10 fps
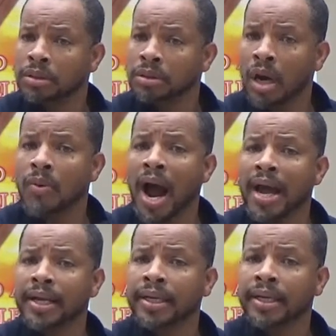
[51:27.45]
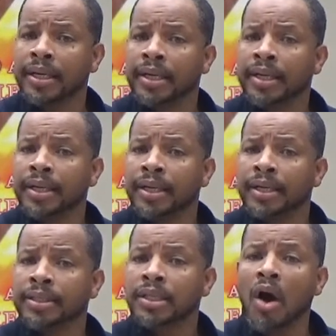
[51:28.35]
All right?
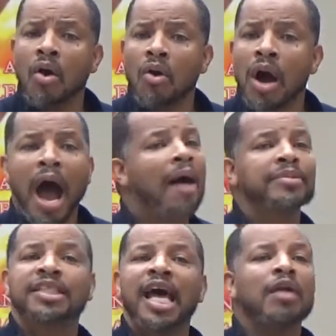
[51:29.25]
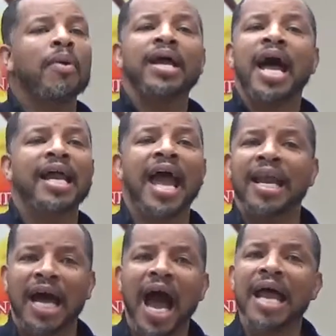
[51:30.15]
So I'm celebrating I had
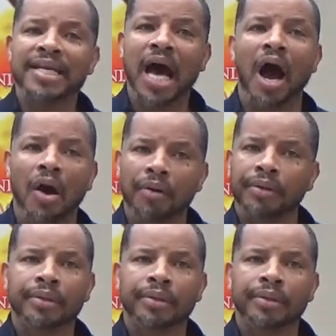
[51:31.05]
a hot dog.